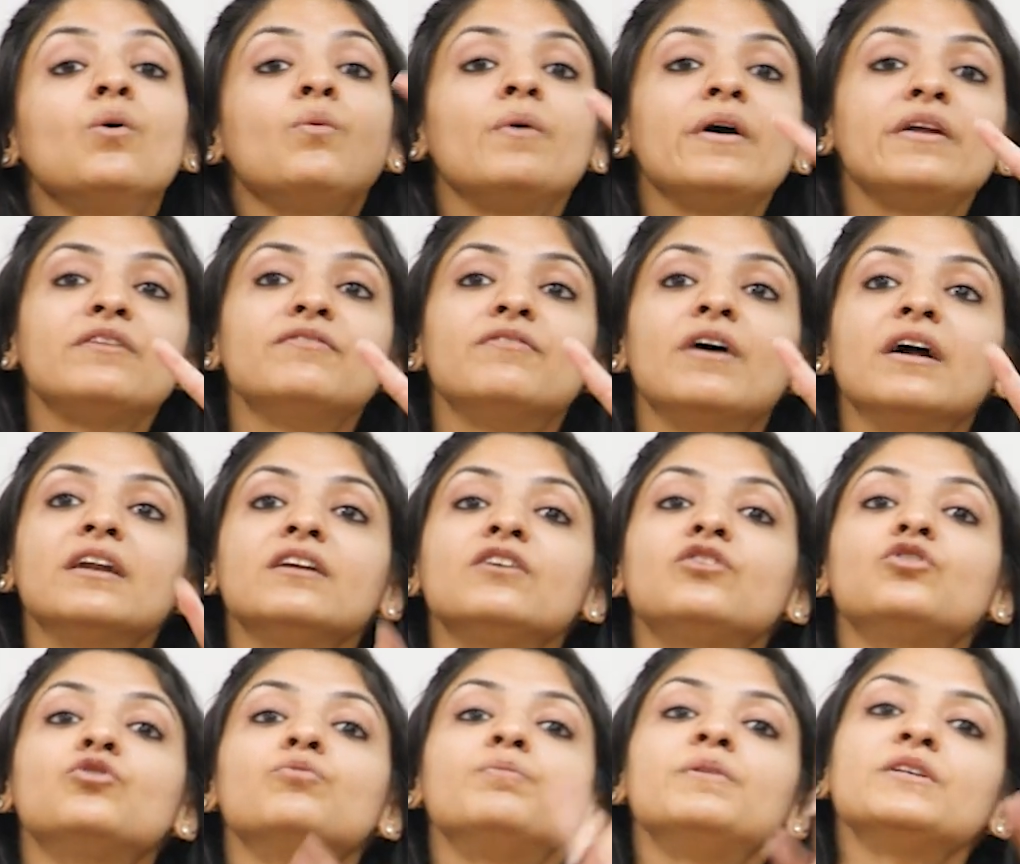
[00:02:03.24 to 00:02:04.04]
when
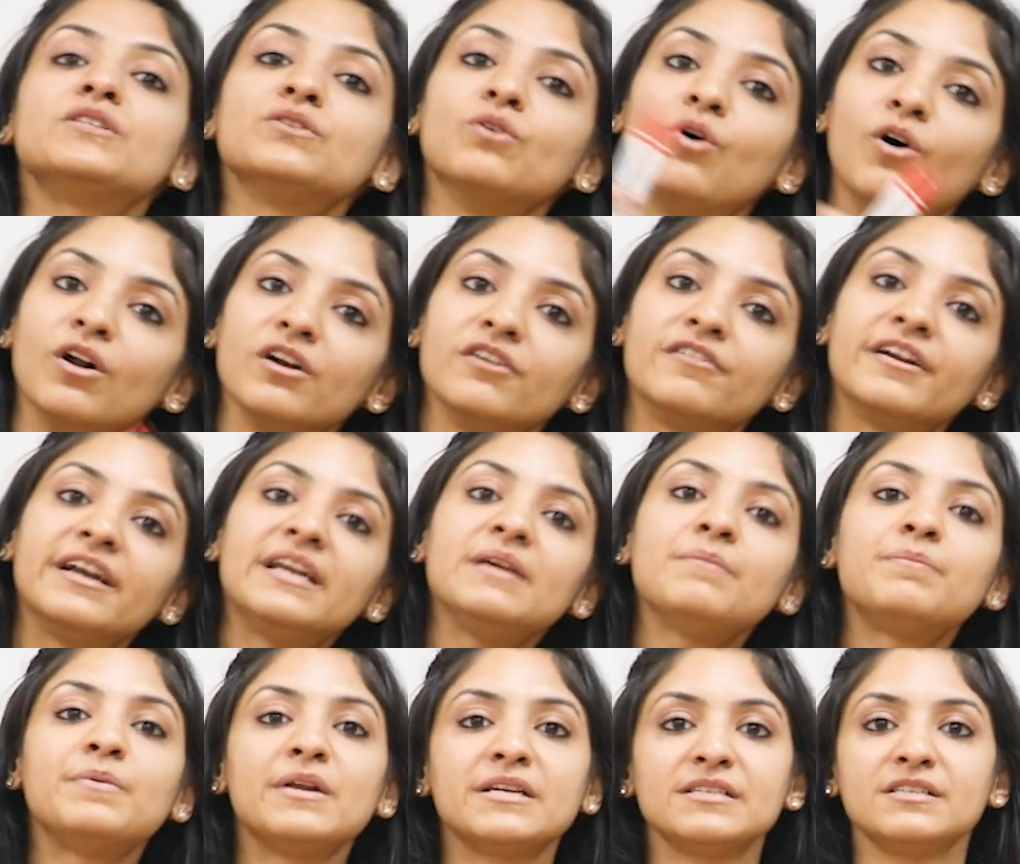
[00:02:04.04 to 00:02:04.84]
one group is
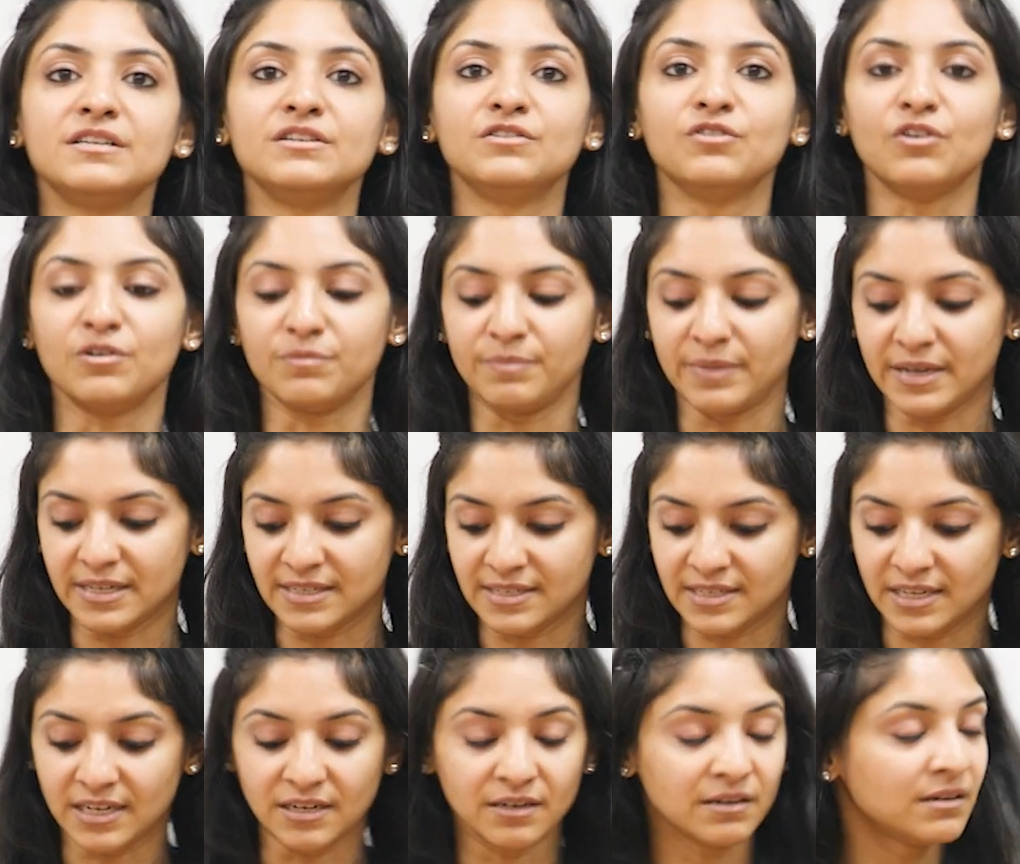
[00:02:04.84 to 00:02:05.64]
already present on
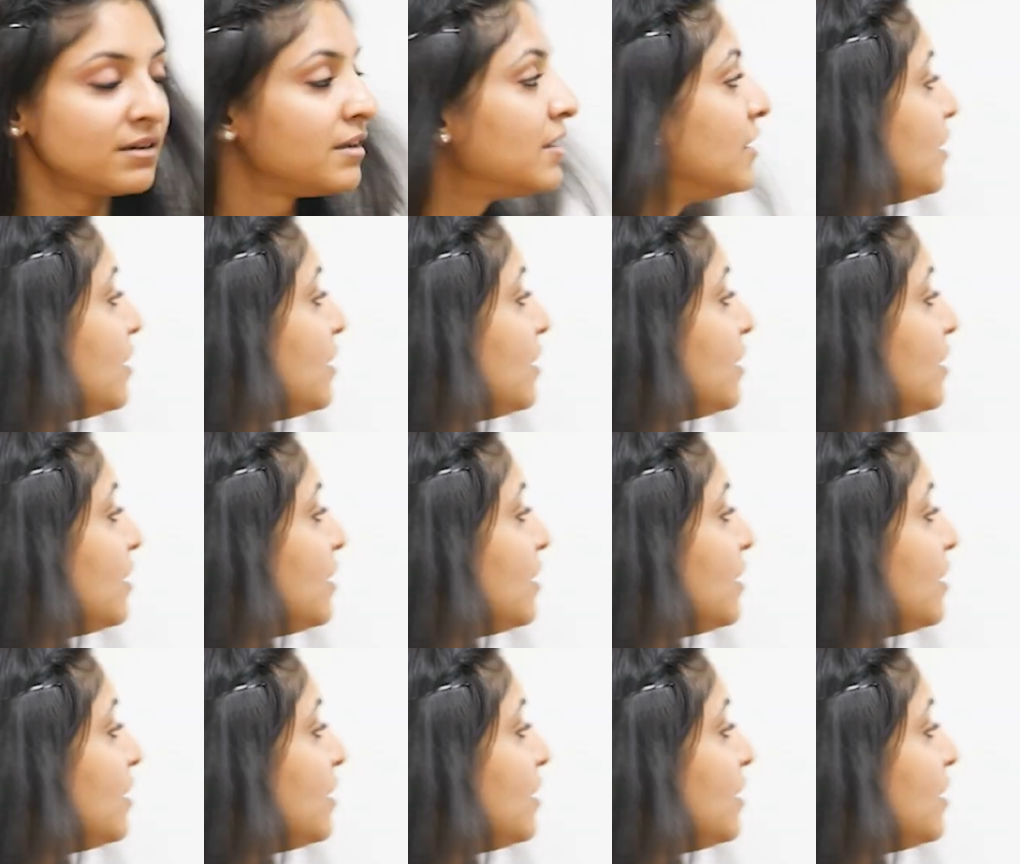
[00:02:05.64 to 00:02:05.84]
benzene.